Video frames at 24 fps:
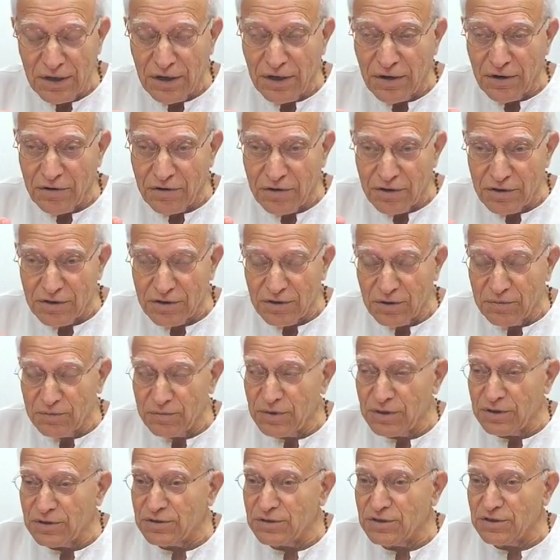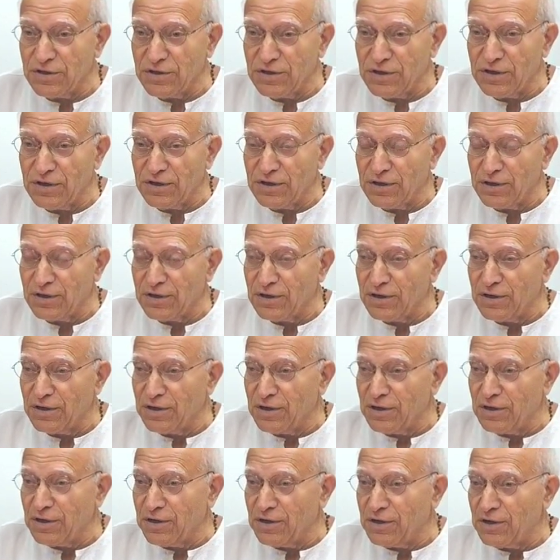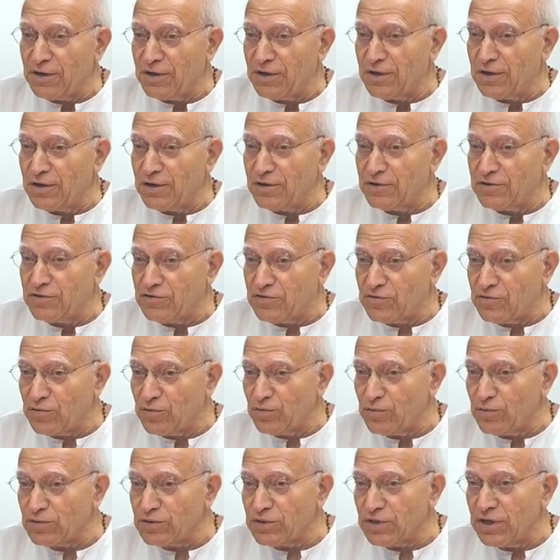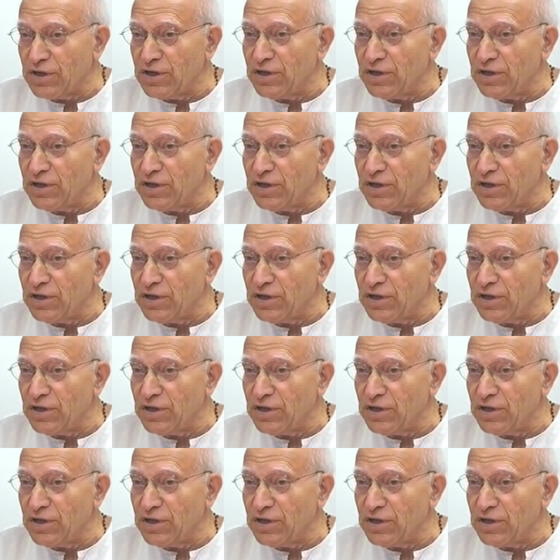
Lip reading: Ritam is the truth